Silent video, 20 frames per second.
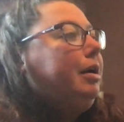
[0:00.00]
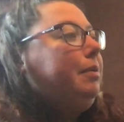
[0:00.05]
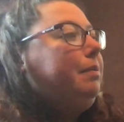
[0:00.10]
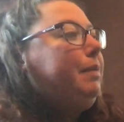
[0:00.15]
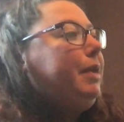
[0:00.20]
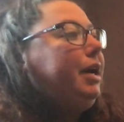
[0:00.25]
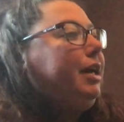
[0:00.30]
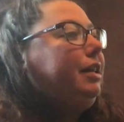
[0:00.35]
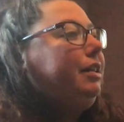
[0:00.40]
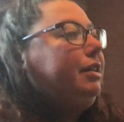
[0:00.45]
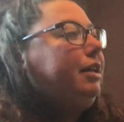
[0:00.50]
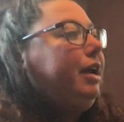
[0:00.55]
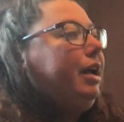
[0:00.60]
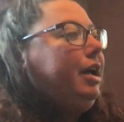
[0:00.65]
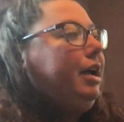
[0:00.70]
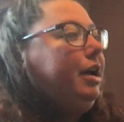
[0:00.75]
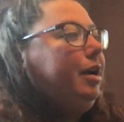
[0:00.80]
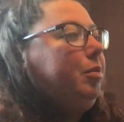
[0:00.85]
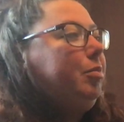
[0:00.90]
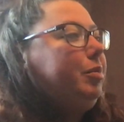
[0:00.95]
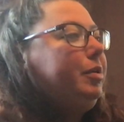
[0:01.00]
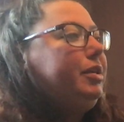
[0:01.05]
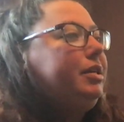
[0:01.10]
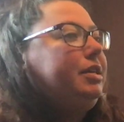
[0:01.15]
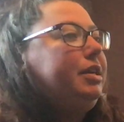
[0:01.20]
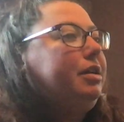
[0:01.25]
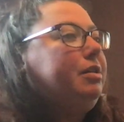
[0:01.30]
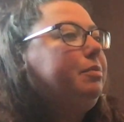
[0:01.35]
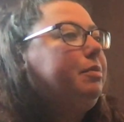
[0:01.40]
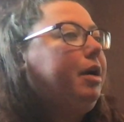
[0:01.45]
My lamp,
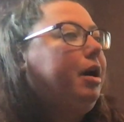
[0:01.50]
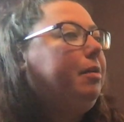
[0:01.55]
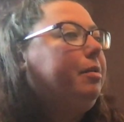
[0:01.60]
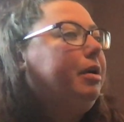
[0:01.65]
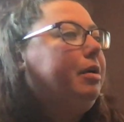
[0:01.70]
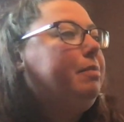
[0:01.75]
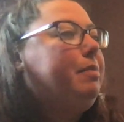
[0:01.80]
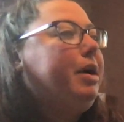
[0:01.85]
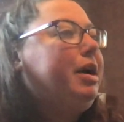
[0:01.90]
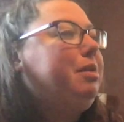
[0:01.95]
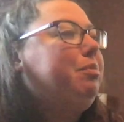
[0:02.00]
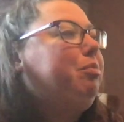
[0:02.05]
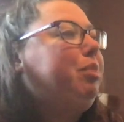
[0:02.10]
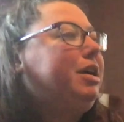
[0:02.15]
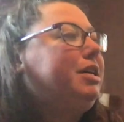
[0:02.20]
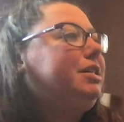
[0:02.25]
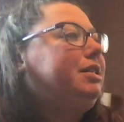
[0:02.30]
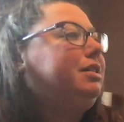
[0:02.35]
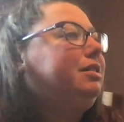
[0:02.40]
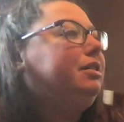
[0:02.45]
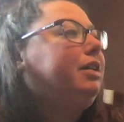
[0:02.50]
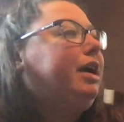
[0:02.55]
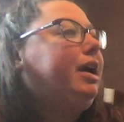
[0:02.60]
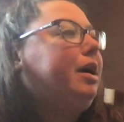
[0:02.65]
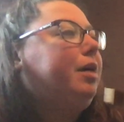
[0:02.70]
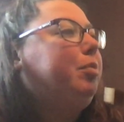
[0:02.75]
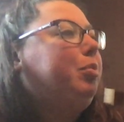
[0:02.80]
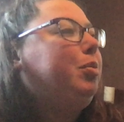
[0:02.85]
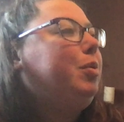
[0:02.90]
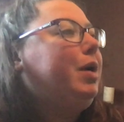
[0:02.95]
said Mama. My best
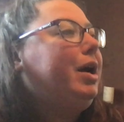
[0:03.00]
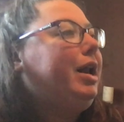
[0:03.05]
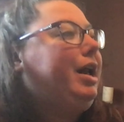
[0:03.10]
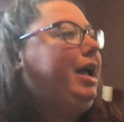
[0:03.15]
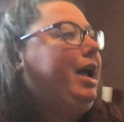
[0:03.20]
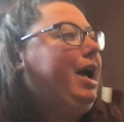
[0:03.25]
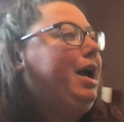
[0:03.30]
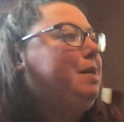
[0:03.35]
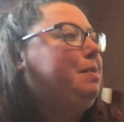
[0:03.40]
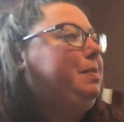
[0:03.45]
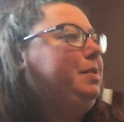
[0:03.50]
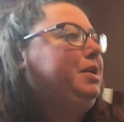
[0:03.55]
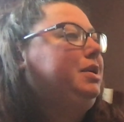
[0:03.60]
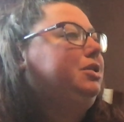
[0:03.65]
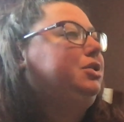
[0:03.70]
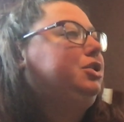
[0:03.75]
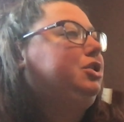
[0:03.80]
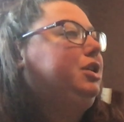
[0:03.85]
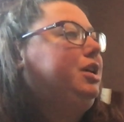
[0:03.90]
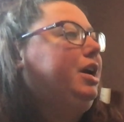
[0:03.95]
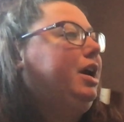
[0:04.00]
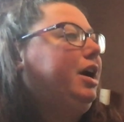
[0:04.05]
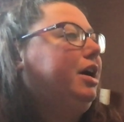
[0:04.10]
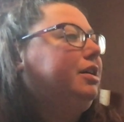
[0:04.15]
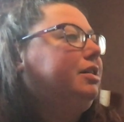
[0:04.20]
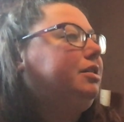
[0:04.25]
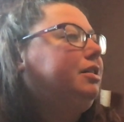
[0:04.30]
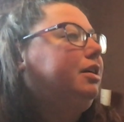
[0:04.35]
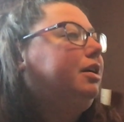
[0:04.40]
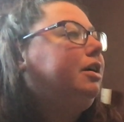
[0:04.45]
lamp. What happened? She
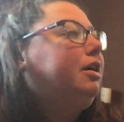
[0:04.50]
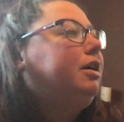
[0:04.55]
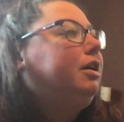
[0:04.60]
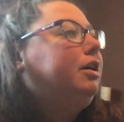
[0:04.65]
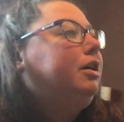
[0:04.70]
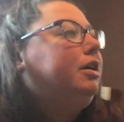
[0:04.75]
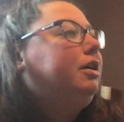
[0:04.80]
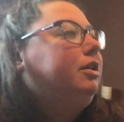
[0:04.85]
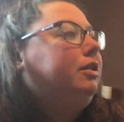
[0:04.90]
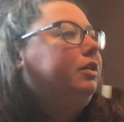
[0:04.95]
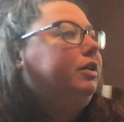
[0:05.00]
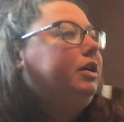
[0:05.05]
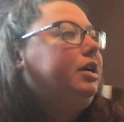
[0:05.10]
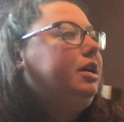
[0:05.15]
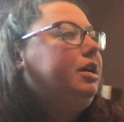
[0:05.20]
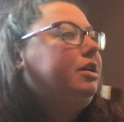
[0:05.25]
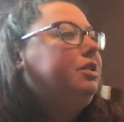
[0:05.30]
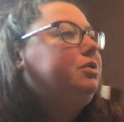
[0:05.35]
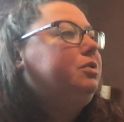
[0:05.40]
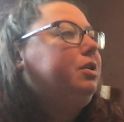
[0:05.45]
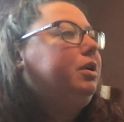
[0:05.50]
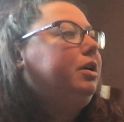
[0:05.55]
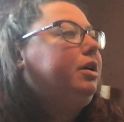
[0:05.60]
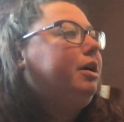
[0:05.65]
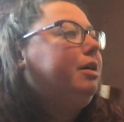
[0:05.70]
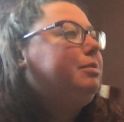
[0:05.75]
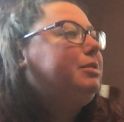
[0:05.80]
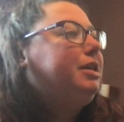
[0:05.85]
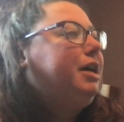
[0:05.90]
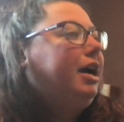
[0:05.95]
asked, looking into her
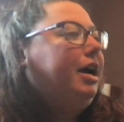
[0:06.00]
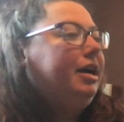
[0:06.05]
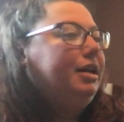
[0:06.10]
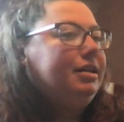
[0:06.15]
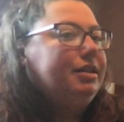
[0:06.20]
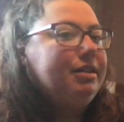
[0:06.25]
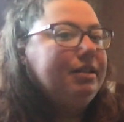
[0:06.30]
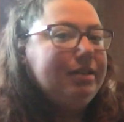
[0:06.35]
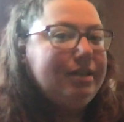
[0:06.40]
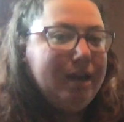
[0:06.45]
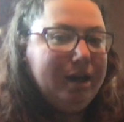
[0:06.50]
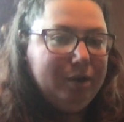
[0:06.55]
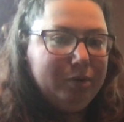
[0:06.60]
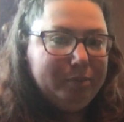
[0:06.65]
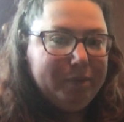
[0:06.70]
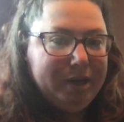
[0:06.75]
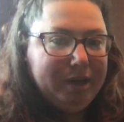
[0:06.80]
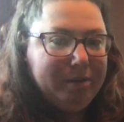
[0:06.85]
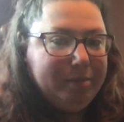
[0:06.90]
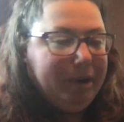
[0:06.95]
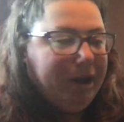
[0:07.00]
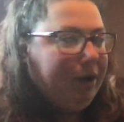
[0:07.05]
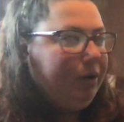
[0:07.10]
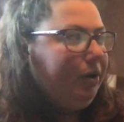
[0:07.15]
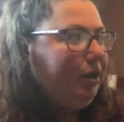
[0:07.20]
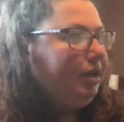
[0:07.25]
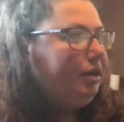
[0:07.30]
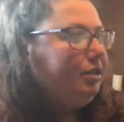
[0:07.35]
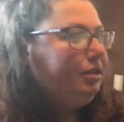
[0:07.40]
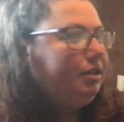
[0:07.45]
cub's eyes. Tell me
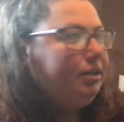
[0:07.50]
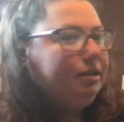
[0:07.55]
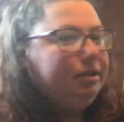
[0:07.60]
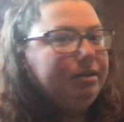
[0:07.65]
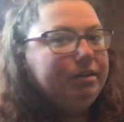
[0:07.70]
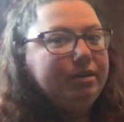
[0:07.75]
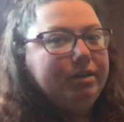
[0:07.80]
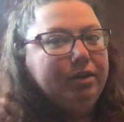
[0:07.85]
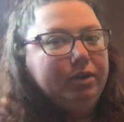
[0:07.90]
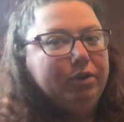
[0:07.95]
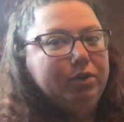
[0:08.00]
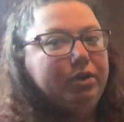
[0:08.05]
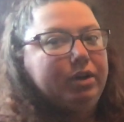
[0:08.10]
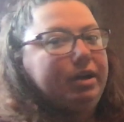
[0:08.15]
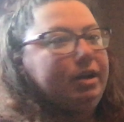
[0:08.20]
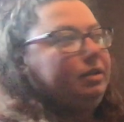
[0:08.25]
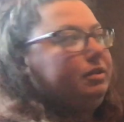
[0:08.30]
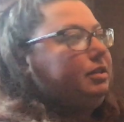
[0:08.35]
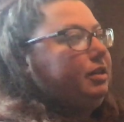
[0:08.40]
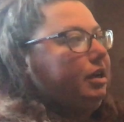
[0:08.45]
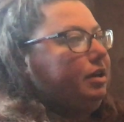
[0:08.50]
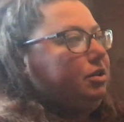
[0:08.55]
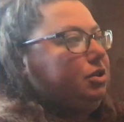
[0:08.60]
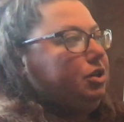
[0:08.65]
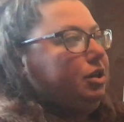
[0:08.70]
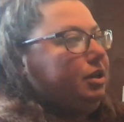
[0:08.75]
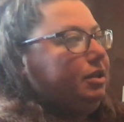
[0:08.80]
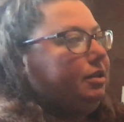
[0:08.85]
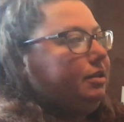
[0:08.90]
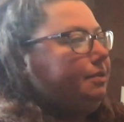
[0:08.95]
about it. Oh, look how sad
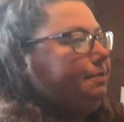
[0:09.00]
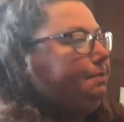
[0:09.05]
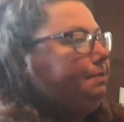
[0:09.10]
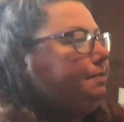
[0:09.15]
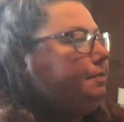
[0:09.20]
she is.